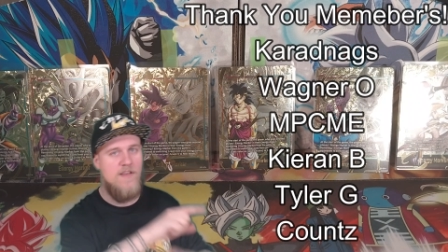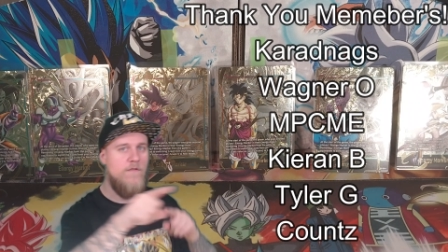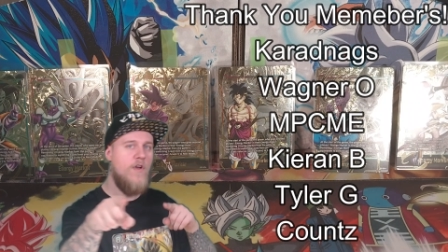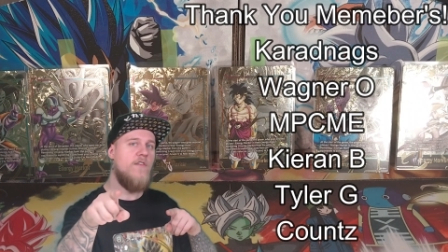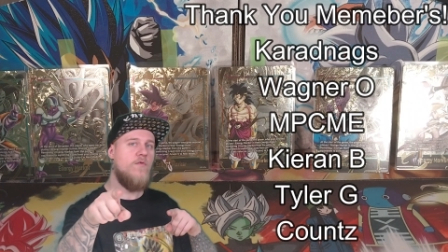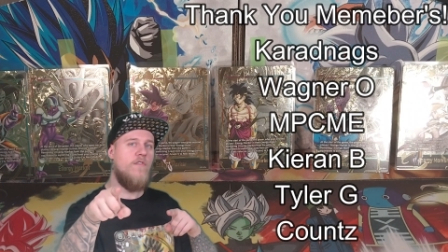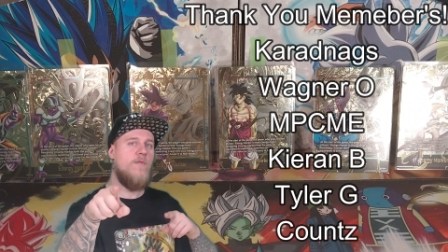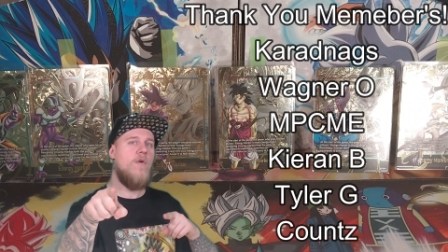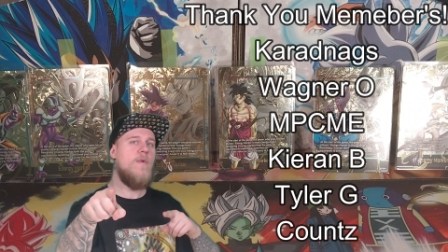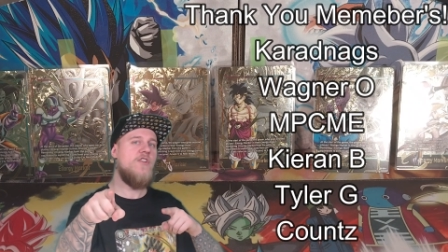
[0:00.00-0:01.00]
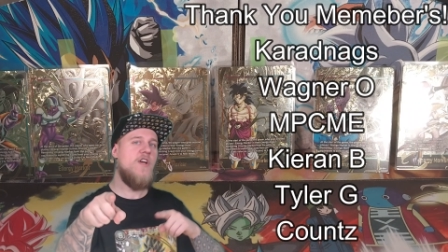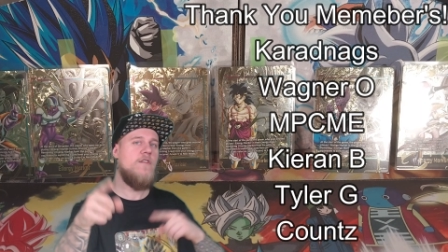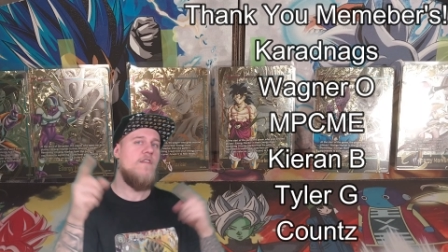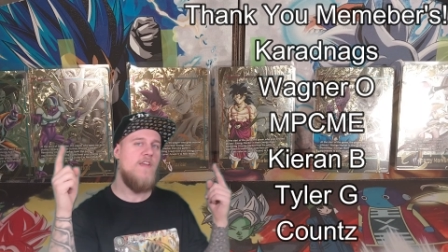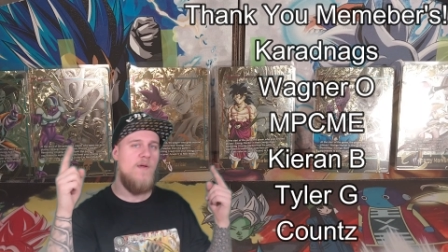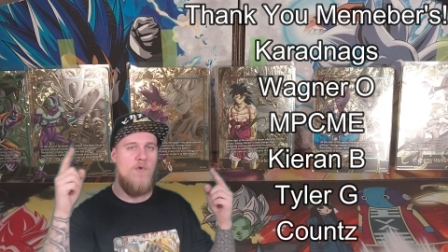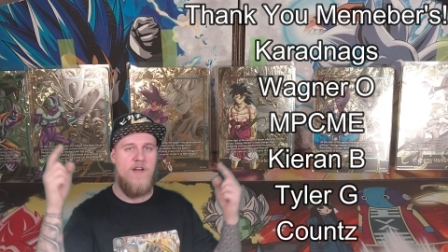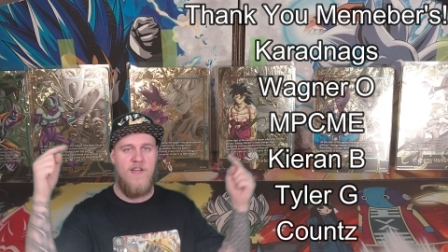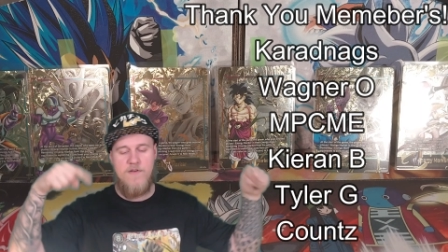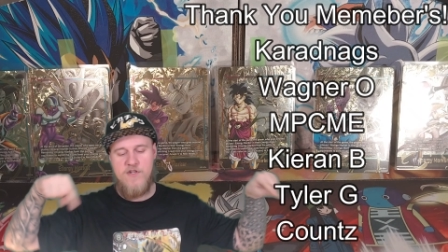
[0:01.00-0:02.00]
If you guys want to support my channel in the same way,
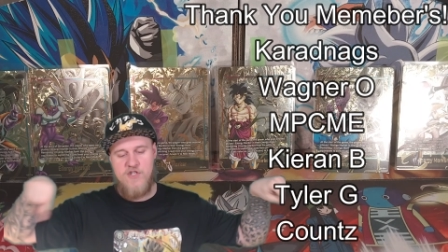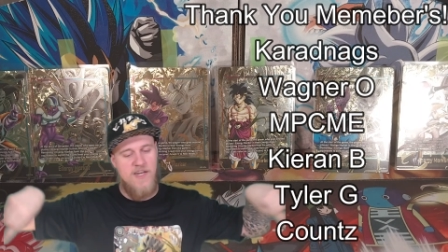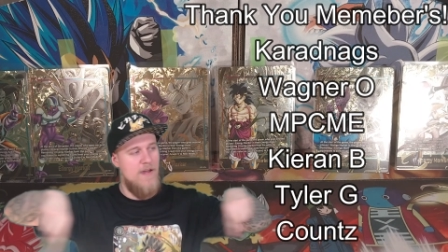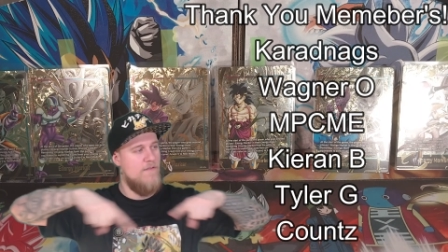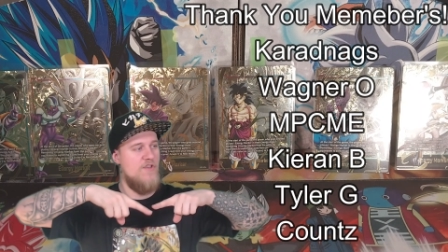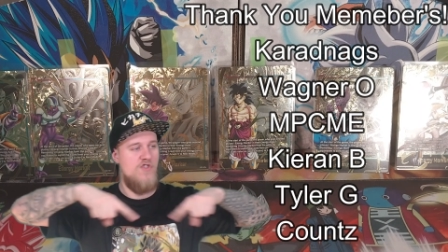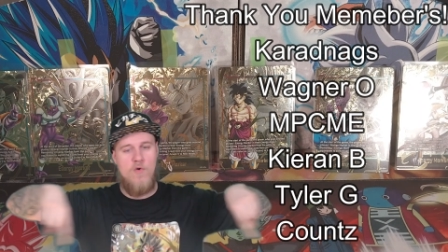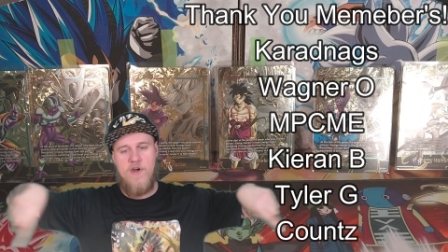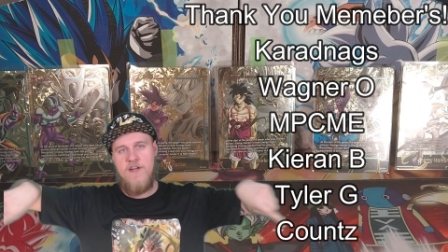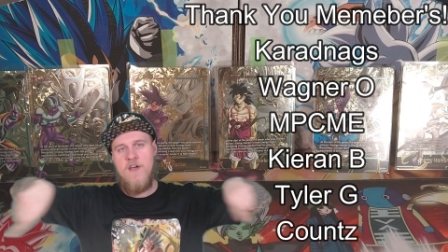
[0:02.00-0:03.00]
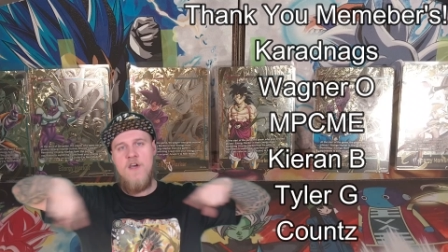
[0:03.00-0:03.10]
definitely check out the join